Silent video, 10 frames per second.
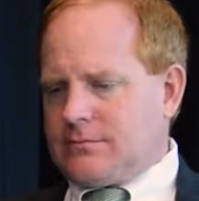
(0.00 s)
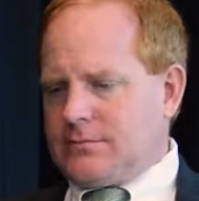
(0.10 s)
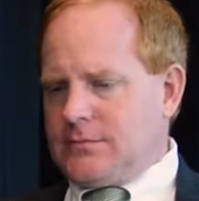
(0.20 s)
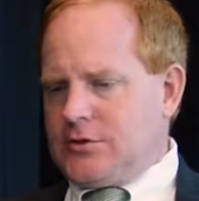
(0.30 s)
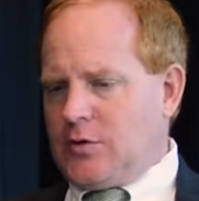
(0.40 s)

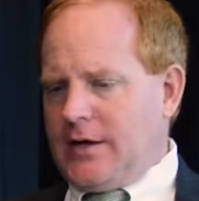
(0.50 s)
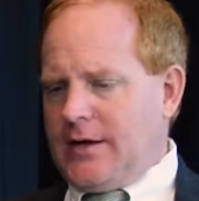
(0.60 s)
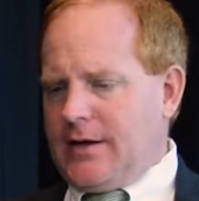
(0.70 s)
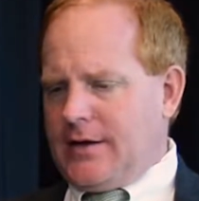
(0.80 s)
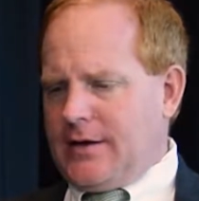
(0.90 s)
So
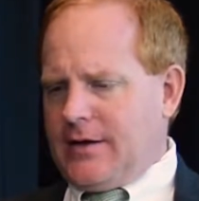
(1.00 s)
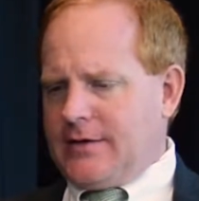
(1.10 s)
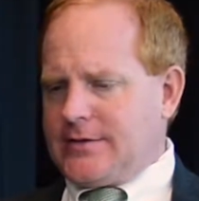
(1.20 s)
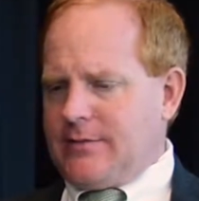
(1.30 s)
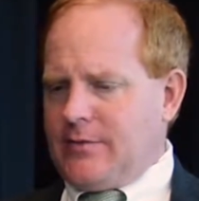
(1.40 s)

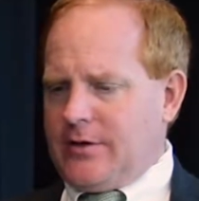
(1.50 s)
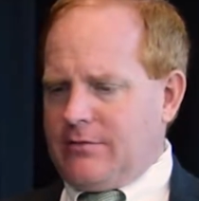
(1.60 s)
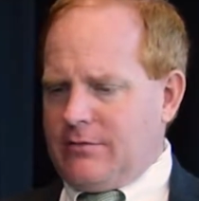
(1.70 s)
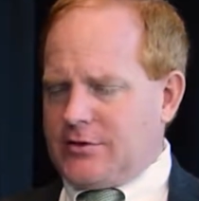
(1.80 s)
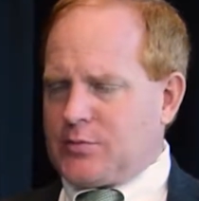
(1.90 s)
as I went
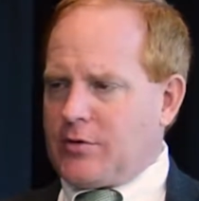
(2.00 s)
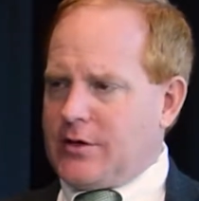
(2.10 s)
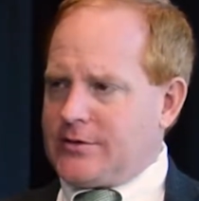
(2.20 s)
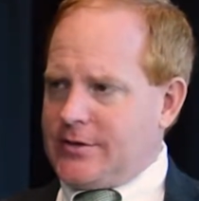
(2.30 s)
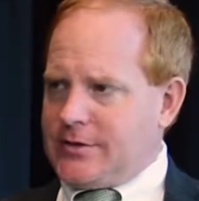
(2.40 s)
through this
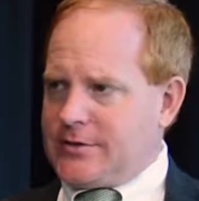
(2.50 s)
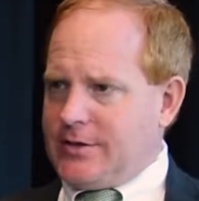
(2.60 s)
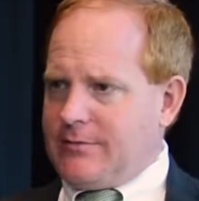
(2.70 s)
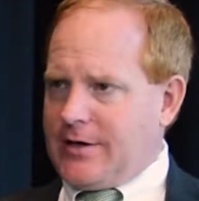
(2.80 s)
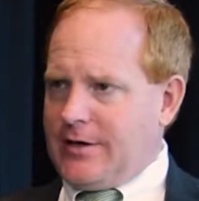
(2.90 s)
process, I
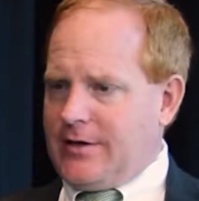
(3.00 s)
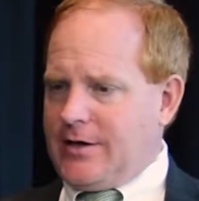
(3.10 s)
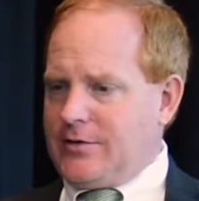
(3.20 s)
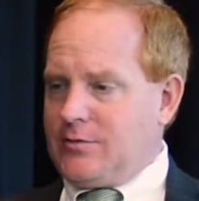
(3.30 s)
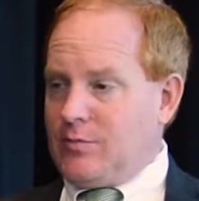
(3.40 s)

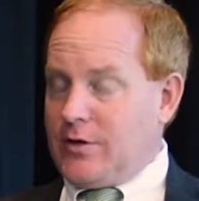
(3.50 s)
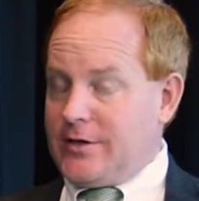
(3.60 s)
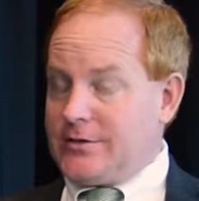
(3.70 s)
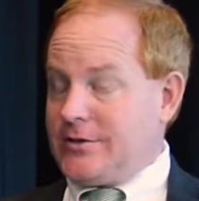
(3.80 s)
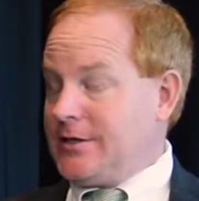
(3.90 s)
recognized,
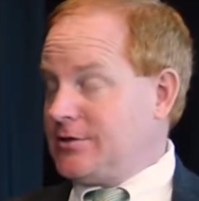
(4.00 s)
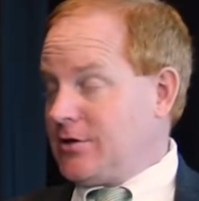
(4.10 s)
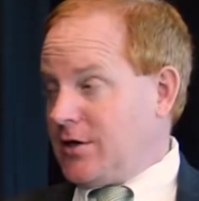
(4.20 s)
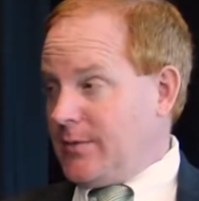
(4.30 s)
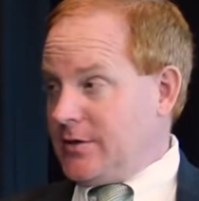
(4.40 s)
one, it's a chance to
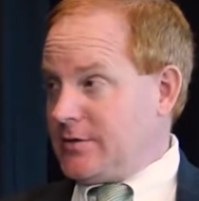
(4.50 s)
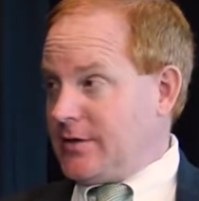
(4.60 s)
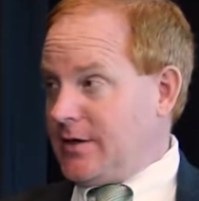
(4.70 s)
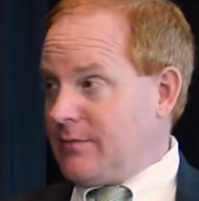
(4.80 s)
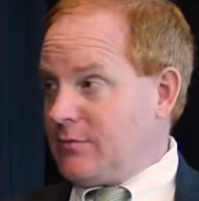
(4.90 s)
talk about
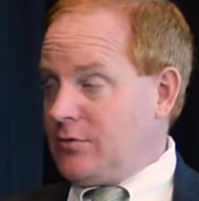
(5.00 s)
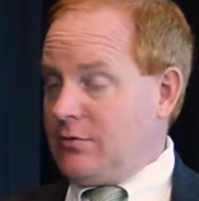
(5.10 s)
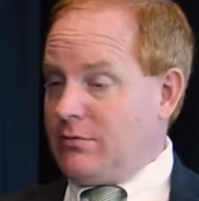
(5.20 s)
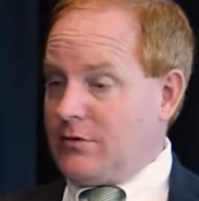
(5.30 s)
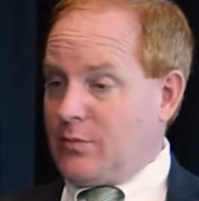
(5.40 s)
Sam.
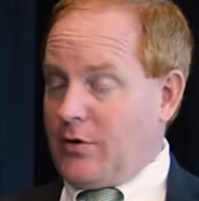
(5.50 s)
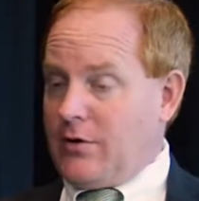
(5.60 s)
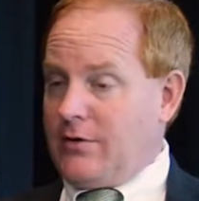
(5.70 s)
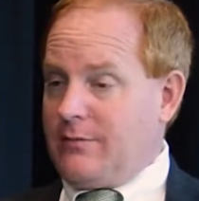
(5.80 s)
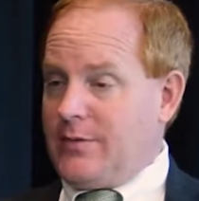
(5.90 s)
Two, it's
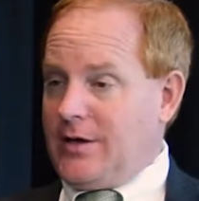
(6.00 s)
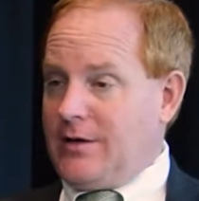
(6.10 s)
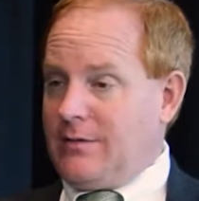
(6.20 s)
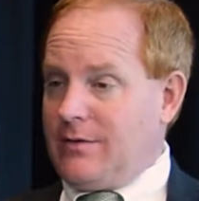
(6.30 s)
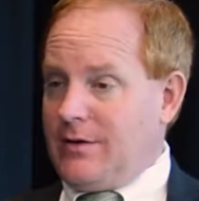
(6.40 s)
part of
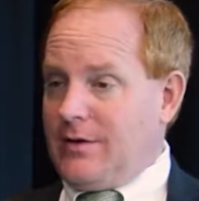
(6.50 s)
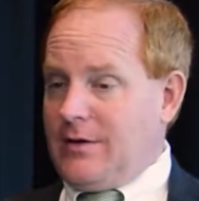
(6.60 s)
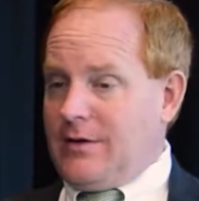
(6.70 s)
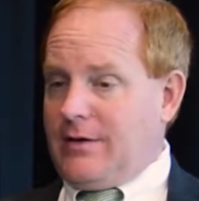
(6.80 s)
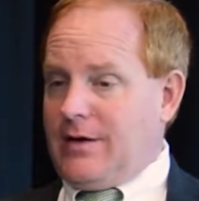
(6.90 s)
being
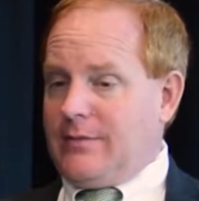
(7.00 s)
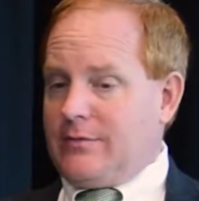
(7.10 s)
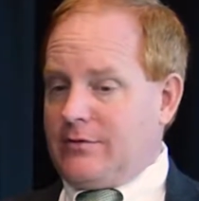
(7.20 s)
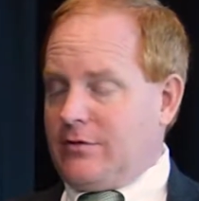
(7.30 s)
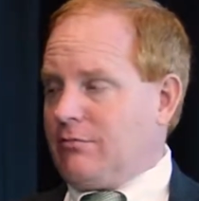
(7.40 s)

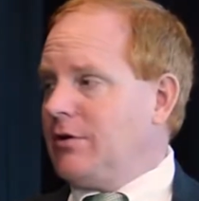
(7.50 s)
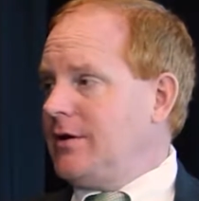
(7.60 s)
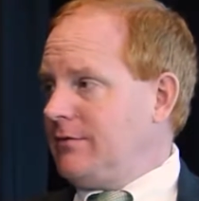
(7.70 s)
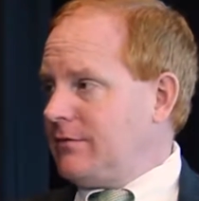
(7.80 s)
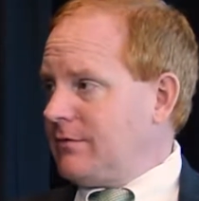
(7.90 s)
able to
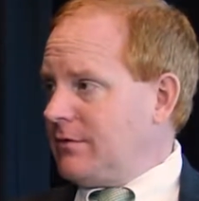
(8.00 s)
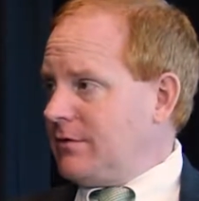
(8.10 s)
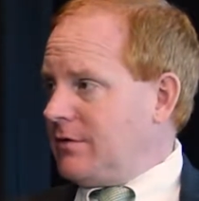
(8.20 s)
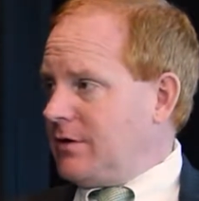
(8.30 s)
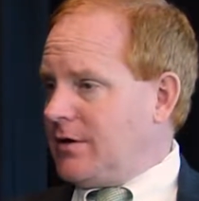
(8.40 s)
grieve.
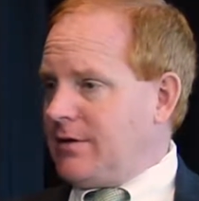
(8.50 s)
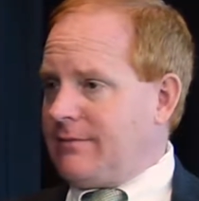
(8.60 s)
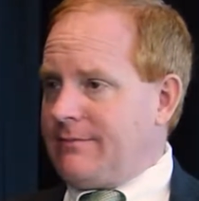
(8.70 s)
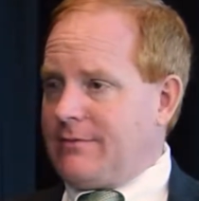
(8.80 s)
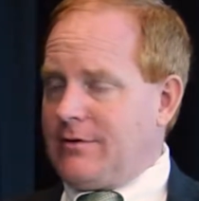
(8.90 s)

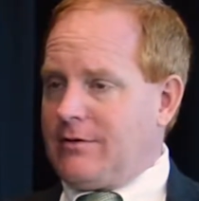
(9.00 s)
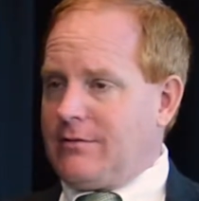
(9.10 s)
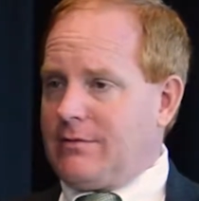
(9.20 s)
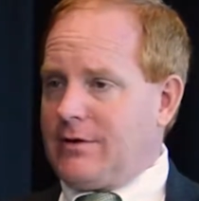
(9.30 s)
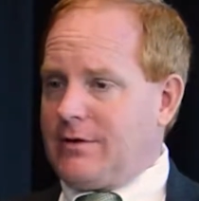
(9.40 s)

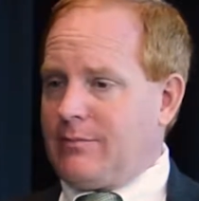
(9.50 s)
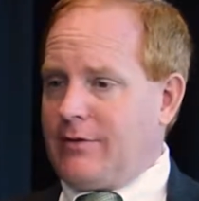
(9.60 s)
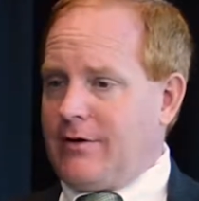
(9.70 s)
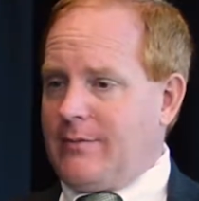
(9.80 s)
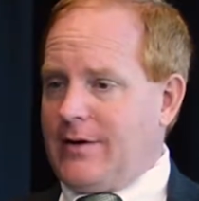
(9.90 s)
In
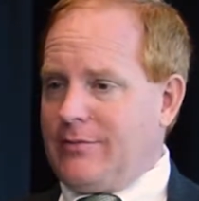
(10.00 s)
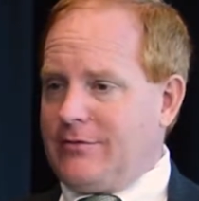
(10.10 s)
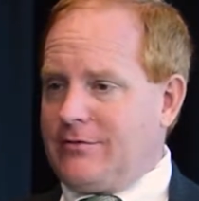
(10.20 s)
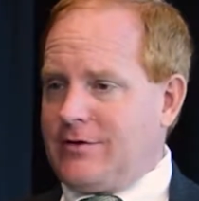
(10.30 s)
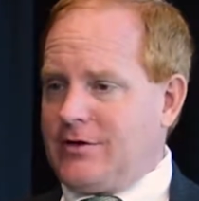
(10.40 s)
part of my
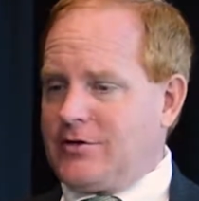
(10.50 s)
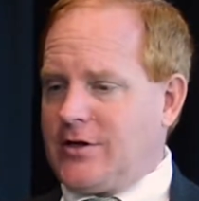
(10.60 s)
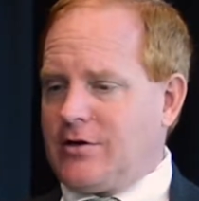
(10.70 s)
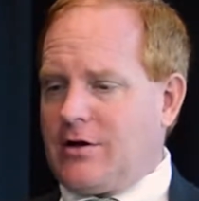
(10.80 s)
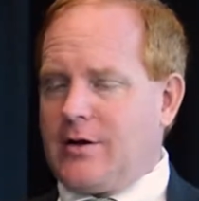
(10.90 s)
presentation,
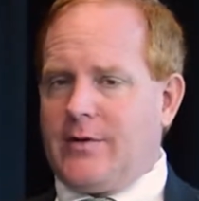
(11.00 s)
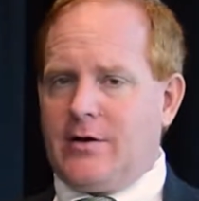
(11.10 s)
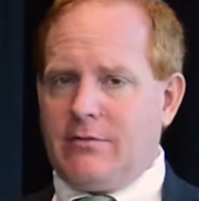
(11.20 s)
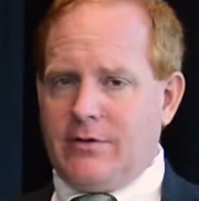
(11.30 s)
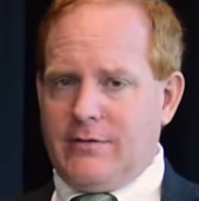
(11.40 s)
I talk
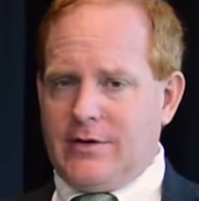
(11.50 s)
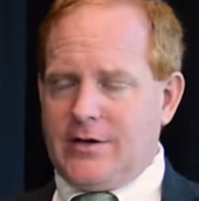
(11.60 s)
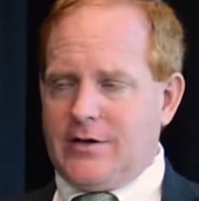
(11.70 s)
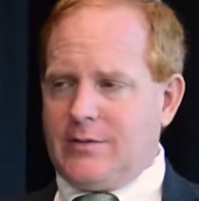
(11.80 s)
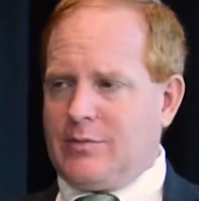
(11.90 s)
about grieving
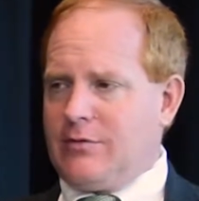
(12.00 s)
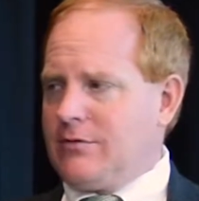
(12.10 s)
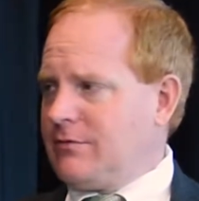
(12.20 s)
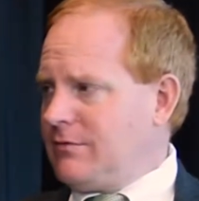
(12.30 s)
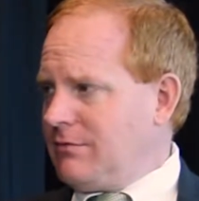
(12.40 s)
and the
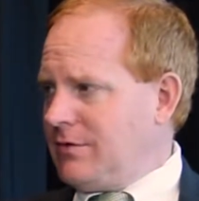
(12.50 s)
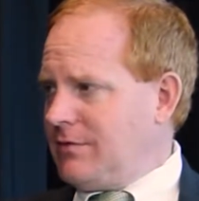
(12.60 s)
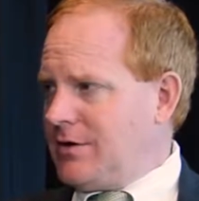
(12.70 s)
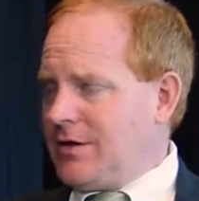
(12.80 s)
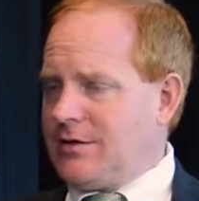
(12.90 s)
importance of
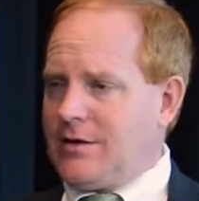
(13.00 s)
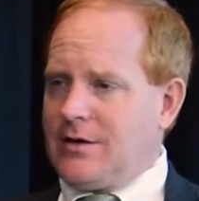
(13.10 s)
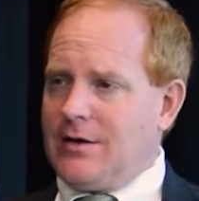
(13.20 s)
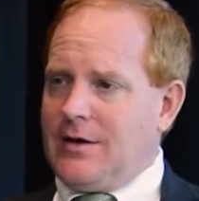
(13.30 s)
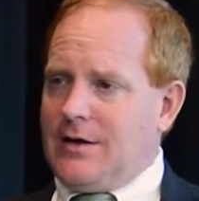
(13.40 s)
grieving, and I
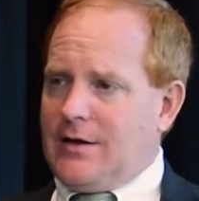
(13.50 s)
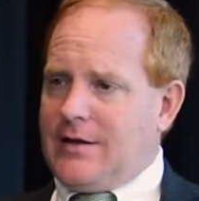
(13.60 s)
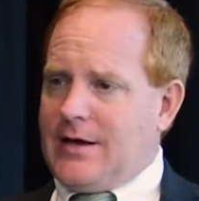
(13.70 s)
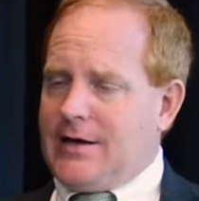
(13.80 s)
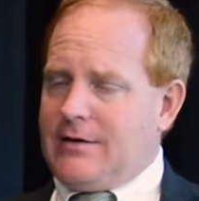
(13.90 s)
think
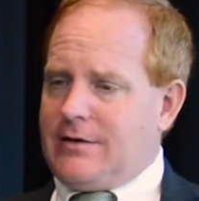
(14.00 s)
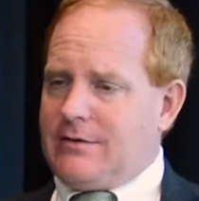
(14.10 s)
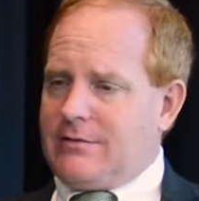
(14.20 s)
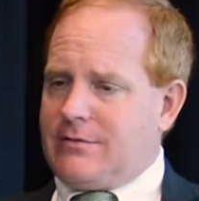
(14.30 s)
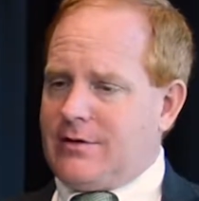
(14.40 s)
that this